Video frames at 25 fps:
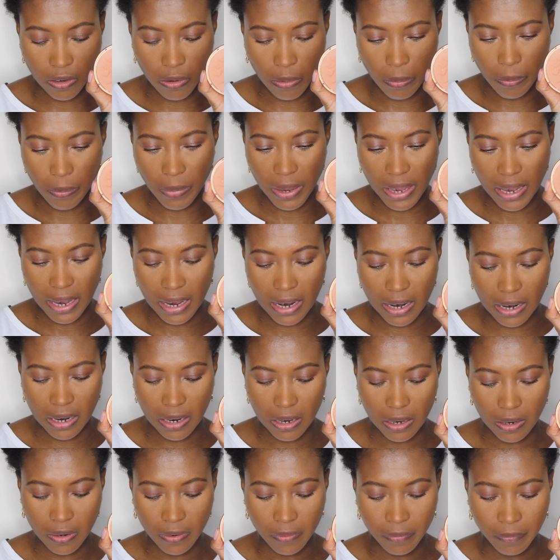and
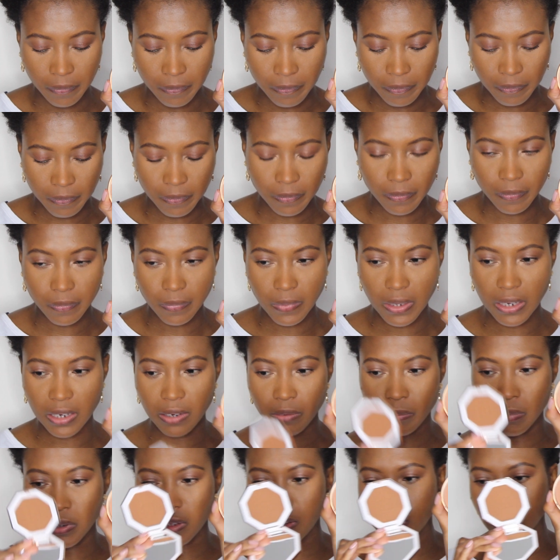compare
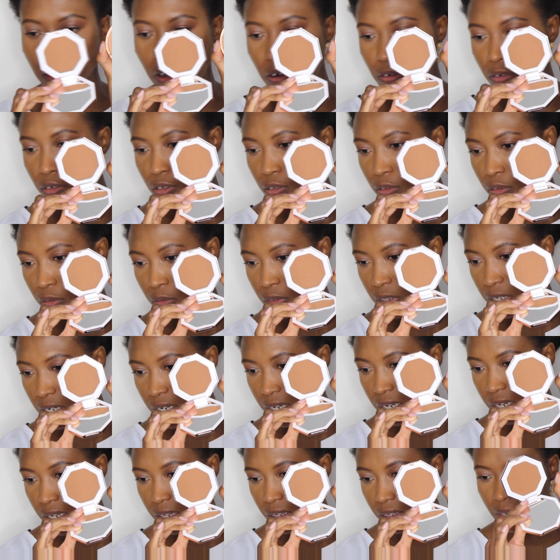it with CoCo
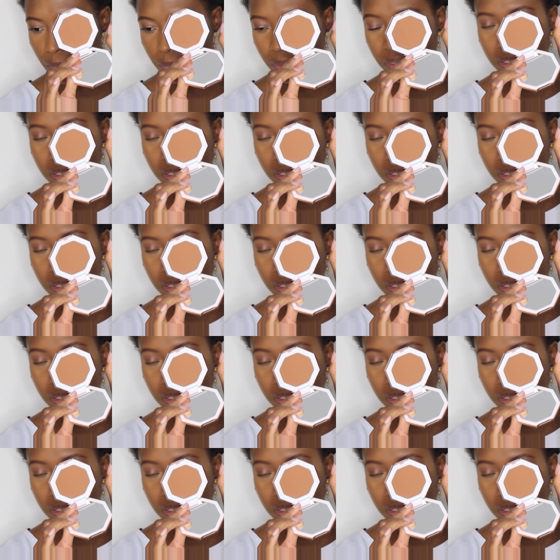Naughty. So,